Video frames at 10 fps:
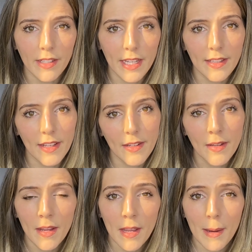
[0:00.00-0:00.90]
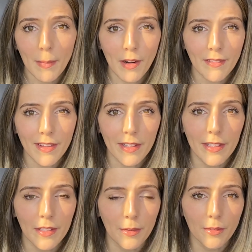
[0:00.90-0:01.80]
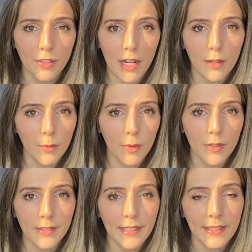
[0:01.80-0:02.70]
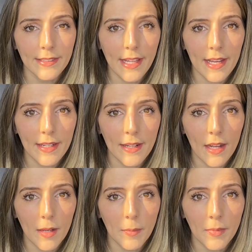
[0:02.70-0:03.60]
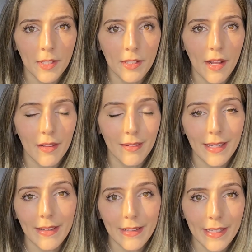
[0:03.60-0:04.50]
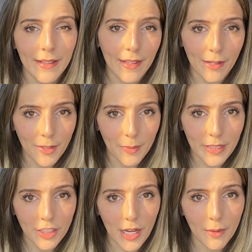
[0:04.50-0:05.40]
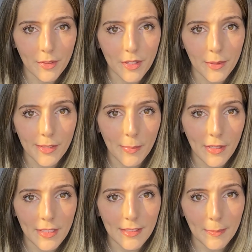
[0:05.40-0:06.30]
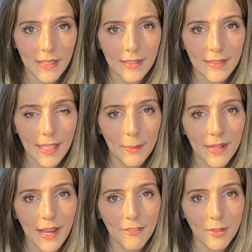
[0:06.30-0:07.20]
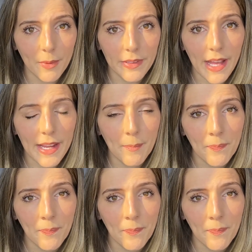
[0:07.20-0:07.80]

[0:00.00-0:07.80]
And then part of the clinical trial rules is that um, they're not legally allowed to reach out to those participants. They would have to rely